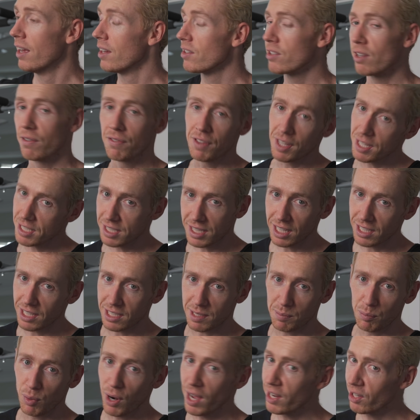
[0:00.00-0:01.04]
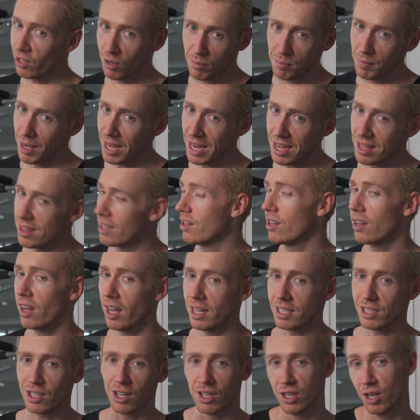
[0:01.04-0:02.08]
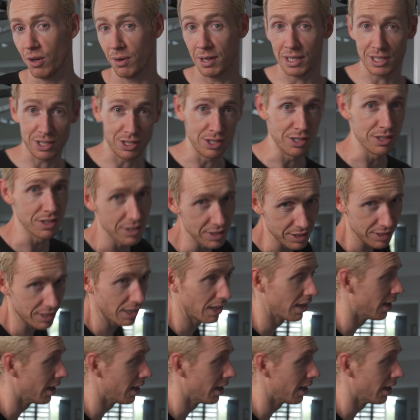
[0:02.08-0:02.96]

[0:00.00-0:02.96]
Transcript: So if this thing doesn't break on me, then you guys got no excuses.